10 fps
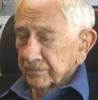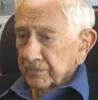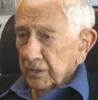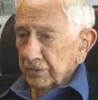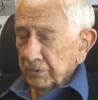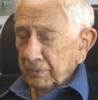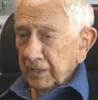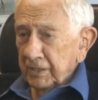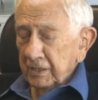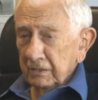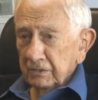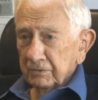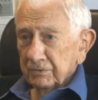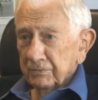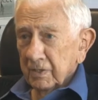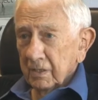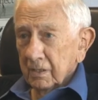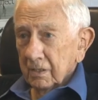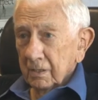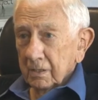because it may kill you.
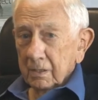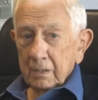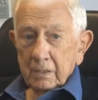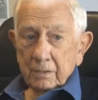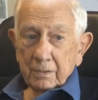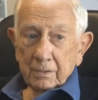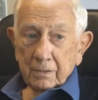And,